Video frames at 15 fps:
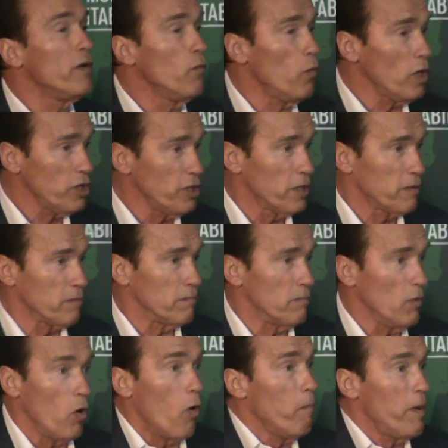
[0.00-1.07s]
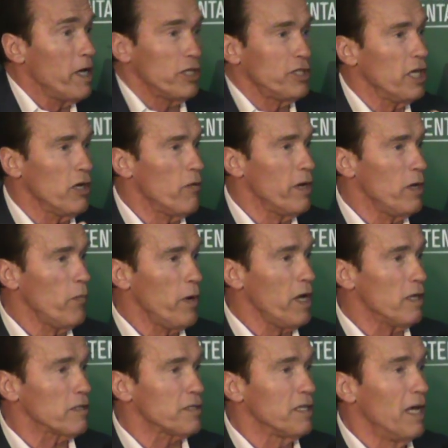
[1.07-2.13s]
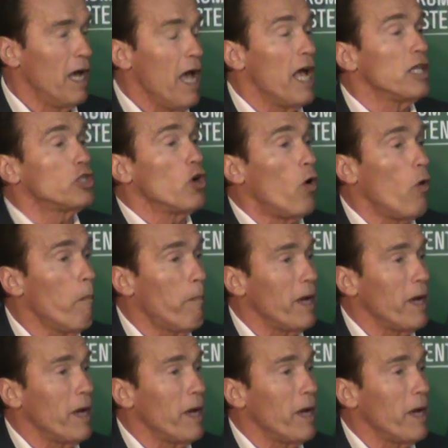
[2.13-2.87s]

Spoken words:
in Washington, or Beijing or anywhere else. It's all